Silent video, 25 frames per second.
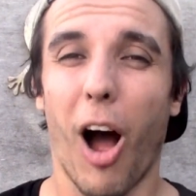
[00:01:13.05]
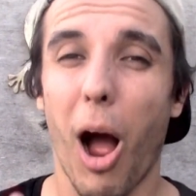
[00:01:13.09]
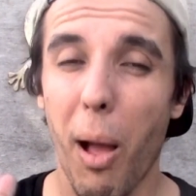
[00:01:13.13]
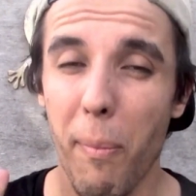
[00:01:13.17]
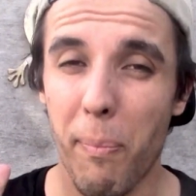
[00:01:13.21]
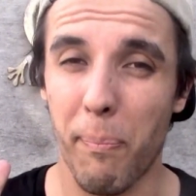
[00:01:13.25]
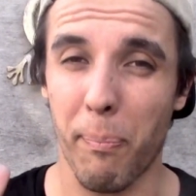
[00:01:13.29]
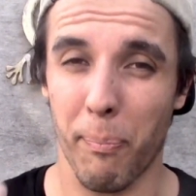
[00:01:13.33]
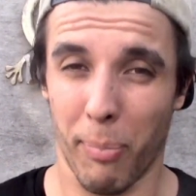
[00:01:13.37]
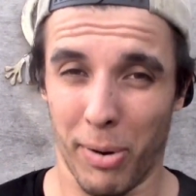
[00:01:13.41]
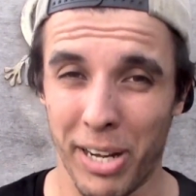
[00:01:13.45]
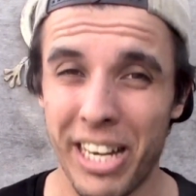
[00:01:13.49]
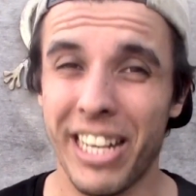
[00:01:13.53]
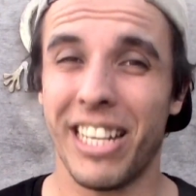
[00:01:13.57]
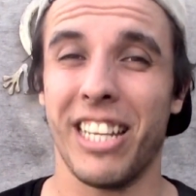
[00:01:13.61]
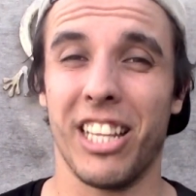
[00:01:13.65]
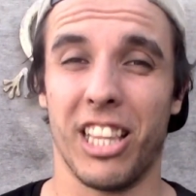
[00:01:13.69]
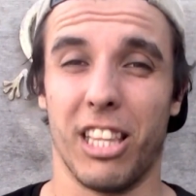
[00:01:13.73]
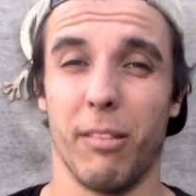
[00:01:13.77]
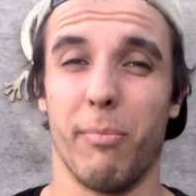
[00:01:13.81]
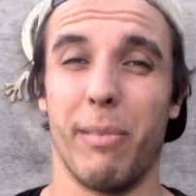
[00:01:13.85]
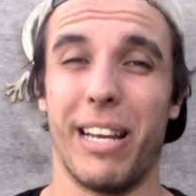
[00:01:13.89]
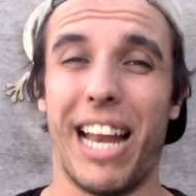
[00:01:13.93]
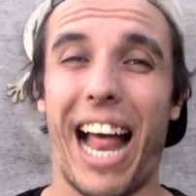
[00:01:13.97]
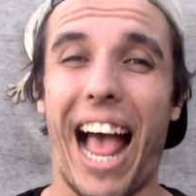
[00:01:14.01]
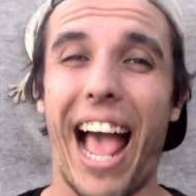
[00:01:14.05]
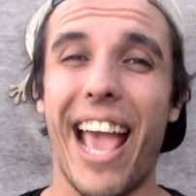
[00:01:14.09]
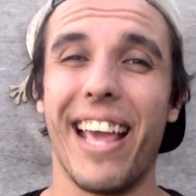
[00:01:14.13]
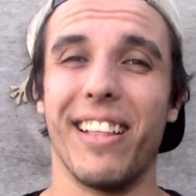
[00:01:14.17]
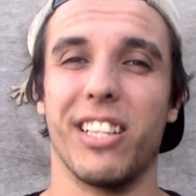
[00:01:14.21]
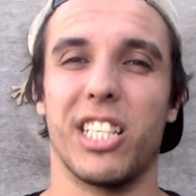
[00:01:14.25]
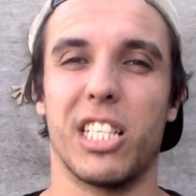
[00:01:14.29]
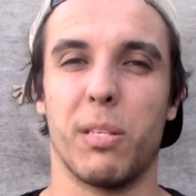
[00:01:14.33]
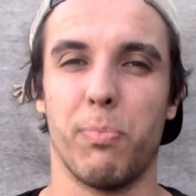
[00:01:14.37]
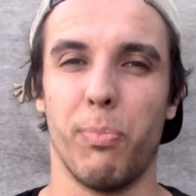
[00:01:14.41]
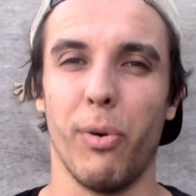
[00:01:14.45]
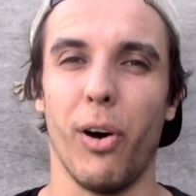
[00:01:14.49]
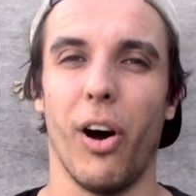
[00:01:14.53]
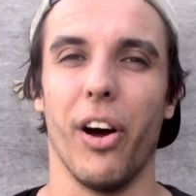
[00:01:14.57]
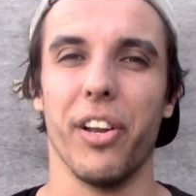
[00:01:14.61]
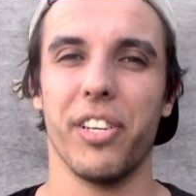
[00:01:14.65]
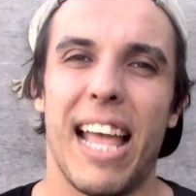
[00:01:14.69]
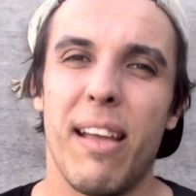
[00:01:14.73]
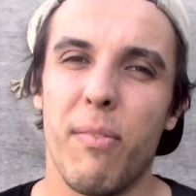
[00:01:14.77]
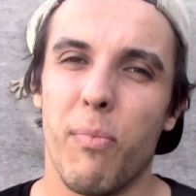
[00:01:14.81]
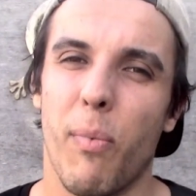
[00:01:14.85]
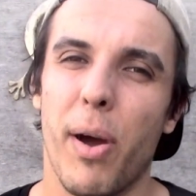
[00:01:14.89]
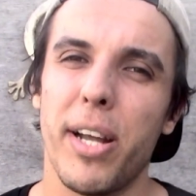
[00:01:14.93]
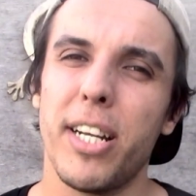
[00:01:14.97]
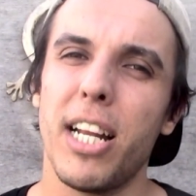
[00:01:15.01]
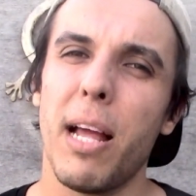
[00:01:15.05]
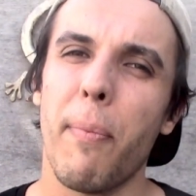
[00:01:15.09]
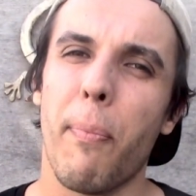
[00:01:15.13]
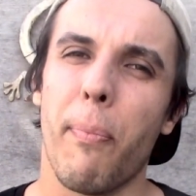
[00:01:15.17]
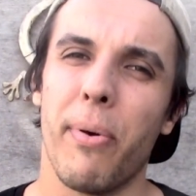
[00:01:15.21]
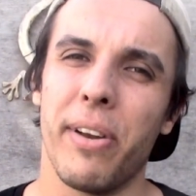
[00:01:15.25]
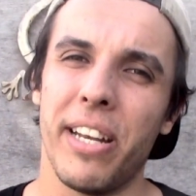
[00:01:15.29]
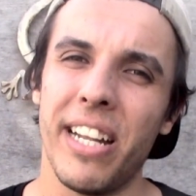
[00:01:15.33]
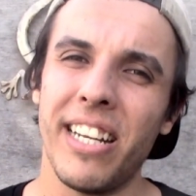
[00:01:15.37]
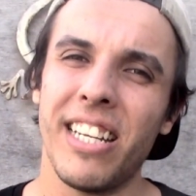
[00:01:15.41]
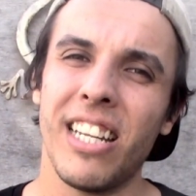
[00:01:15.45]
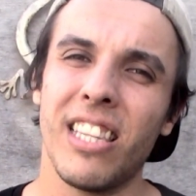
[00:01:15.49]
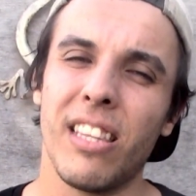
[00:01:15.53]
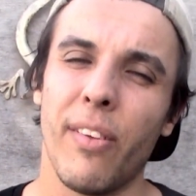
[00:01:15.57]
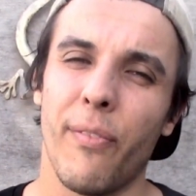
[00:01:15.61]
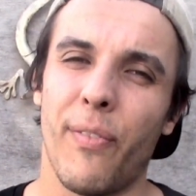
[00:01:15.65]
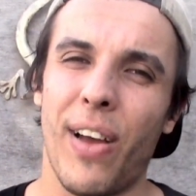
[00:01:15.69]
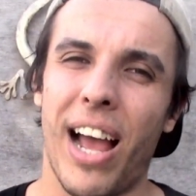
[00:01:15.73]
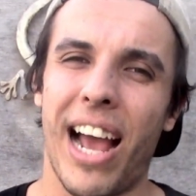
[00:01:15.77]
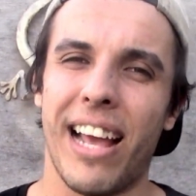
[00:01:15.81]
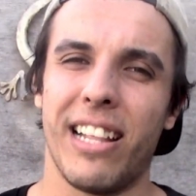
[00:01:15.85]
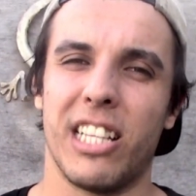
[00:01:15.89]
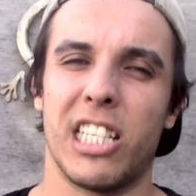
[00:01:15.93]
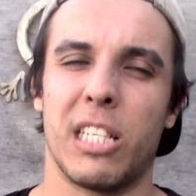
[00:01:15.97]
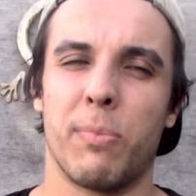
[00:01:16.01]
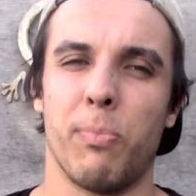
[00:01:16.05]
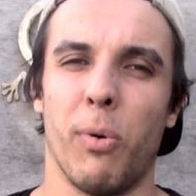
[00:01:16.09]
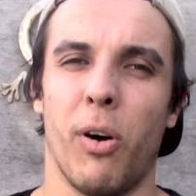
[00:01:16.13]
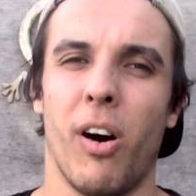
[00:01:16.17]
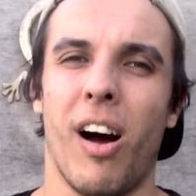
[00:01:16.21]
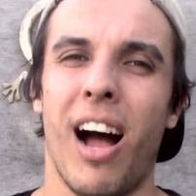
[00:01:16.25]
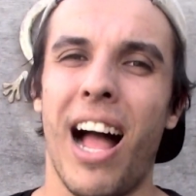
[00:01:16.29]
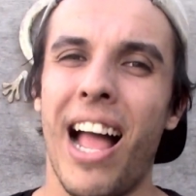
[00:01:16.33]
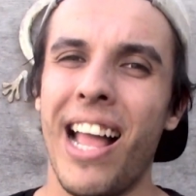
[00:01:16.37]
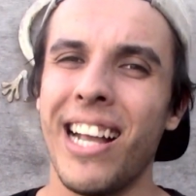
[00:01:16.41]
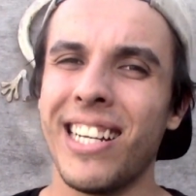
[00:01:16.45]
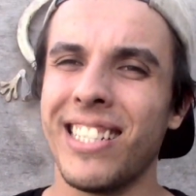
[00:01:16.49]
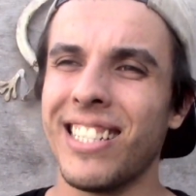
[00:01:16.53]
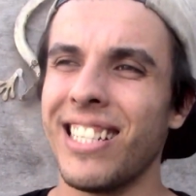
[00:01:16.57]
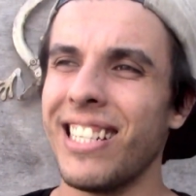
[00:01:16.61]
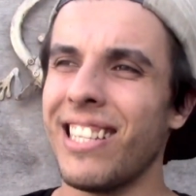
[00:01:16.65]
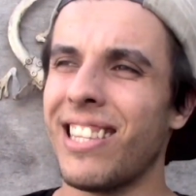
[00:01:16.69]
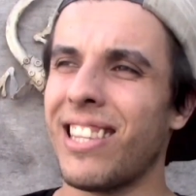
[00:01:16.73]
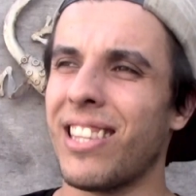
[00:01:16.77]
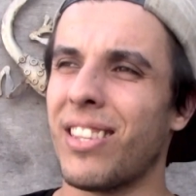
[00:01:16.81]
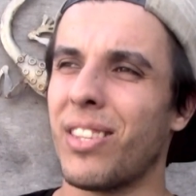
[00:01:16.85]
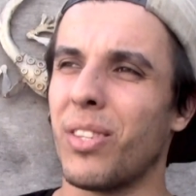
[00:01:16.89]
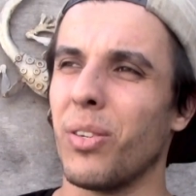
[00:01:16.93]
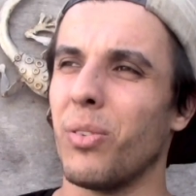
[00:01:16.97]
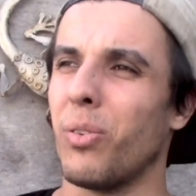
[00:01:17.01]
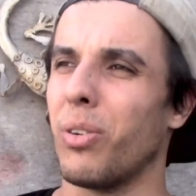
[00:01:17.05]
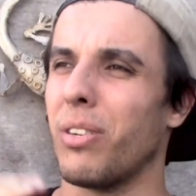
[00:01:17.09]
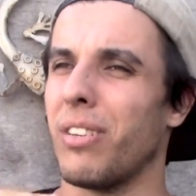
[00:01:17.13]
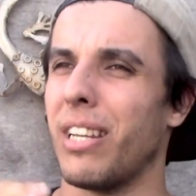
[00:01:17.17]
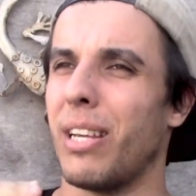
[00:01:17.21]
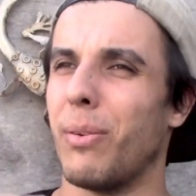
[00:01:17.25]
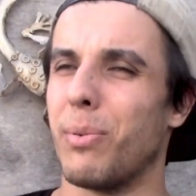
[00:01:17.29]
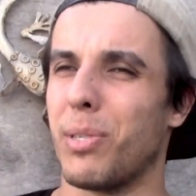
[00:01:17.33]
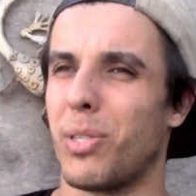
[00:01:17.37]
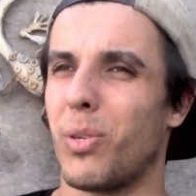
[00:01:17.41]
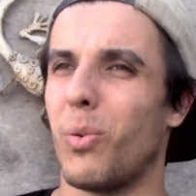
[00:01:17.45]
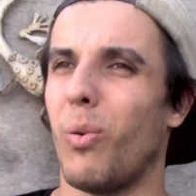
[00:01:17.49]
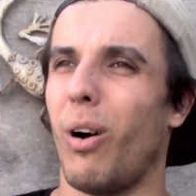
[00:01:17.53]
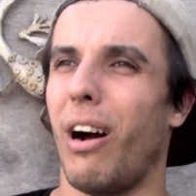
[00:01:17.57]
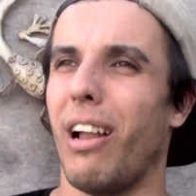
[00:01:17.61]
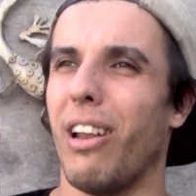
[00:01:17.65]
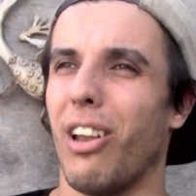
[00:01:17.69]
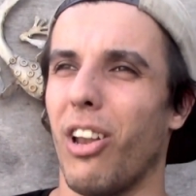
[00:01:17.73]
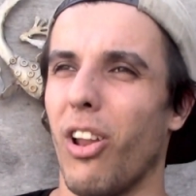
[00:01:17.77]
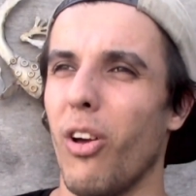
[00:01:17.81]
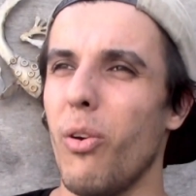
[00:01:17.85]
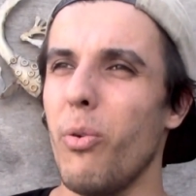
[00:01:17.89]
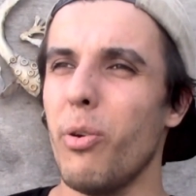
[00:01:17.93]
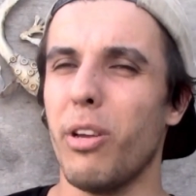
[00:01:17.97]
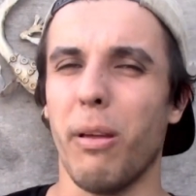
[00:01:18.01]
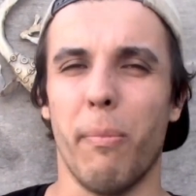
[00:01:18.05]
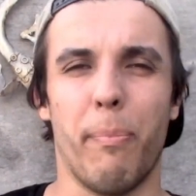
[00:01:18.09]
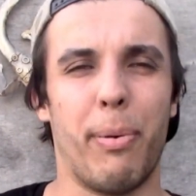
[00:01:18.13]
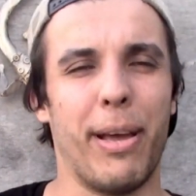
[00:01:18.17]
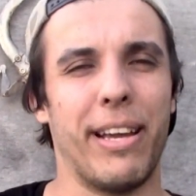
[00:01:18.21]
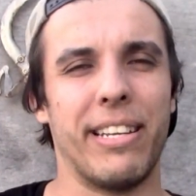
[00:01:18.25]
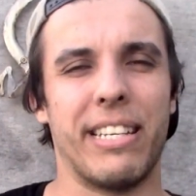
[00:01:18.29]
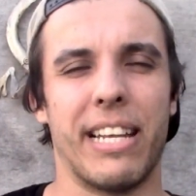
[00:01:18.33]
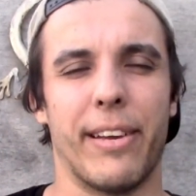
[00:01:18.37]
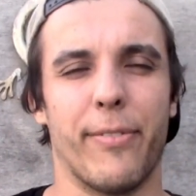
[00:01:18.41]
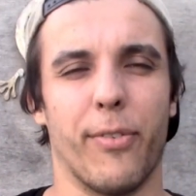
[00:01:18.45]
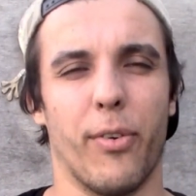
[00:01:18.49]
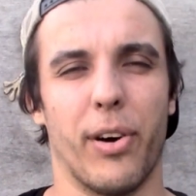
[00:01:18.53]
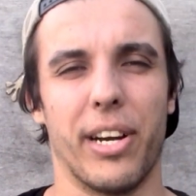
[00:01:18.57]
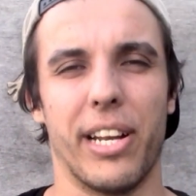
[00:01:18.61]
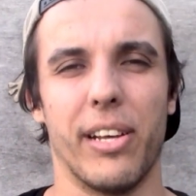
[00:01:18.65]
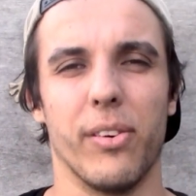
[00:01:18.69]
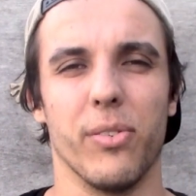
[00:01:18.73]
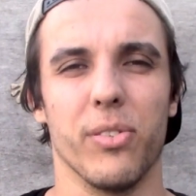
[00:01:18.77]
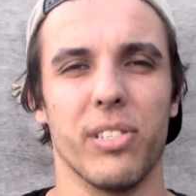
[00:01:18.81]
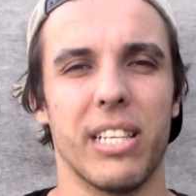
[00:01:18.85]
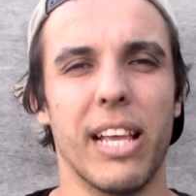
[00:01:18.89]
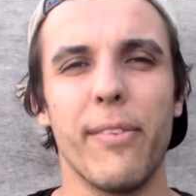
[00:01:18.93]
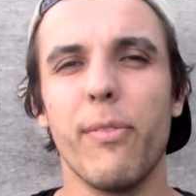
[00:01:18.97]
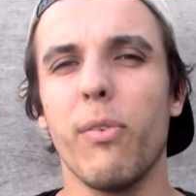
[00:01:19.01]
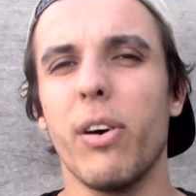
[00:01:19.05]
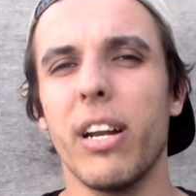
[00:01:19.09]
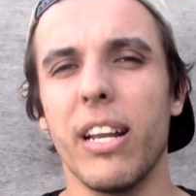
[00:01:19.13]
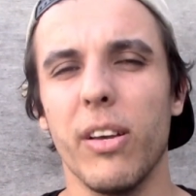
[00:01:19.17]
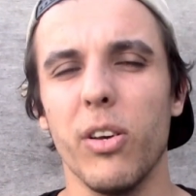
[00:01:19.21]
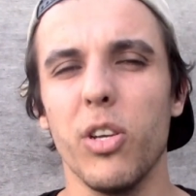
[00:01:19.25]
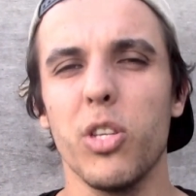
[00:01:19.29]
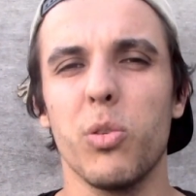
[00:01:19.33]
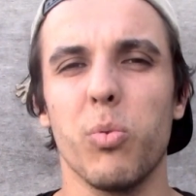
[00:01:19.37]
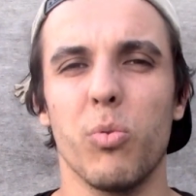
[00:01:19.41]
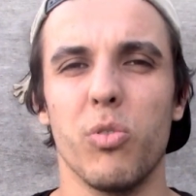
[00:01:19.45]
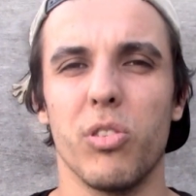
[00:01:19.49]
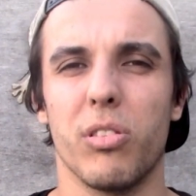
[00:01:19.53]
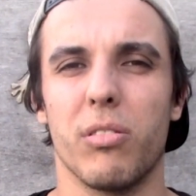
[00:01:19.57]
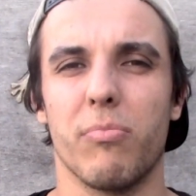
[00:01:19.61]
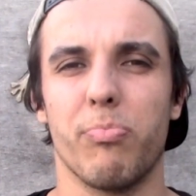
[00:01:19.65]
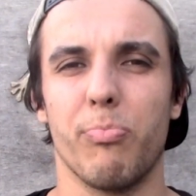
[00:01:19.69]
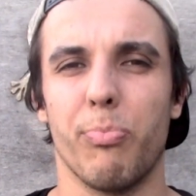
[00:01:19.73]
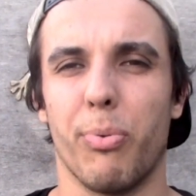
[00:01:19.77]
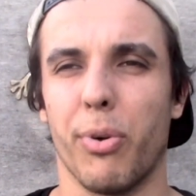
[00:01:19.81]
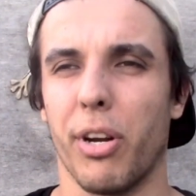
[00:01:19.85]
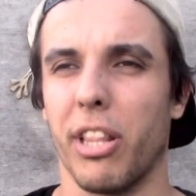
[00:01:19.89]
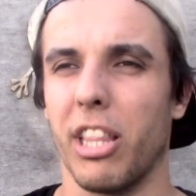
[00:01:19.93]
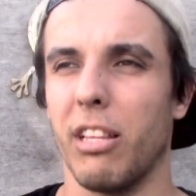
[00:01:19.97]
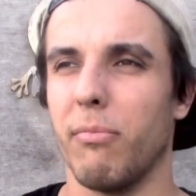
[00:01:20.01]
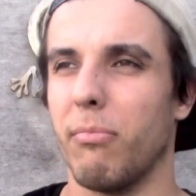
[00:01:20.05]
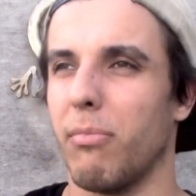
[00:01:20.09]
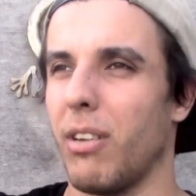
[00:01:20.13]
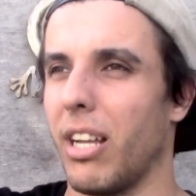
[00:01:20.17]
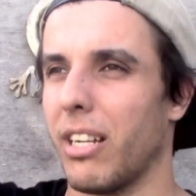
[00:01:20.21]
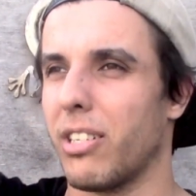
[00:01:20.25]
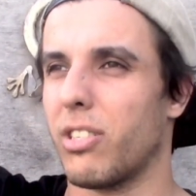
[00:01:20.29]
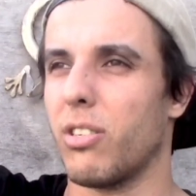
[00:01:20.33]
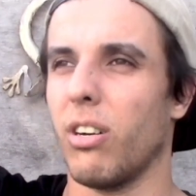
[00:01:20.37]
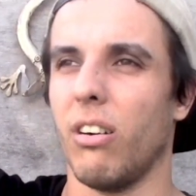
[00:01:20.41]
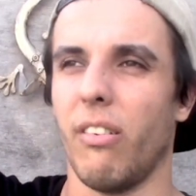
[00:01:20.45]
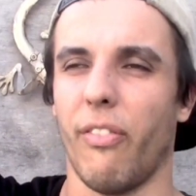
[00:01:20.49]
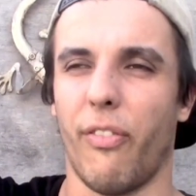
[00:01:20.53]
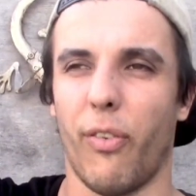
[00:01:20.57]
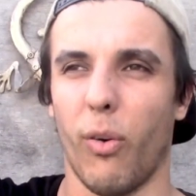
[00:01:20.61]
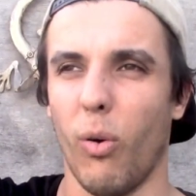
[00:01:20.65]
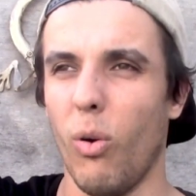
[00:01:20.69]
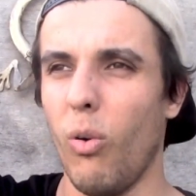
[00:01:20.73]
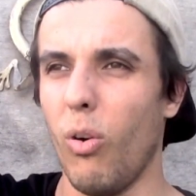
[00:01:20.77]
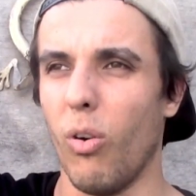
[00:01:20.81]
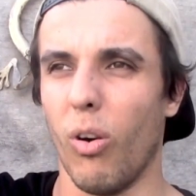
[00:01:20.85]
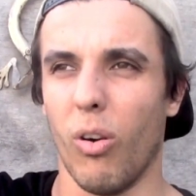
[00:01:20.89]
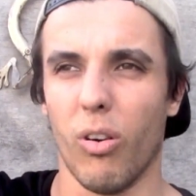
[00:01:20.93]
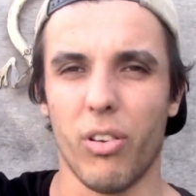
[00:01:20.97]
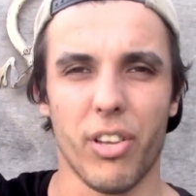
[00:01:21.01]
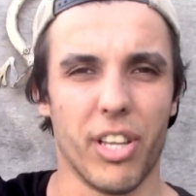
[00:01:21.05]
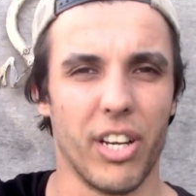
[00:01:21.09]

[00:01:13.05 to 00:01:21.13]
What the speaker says: I predicted them in 8th spot. And when I predicted them for 8th spot, I actually thought it was quite low compared to everyone else. Everyone else was putting them like top 4.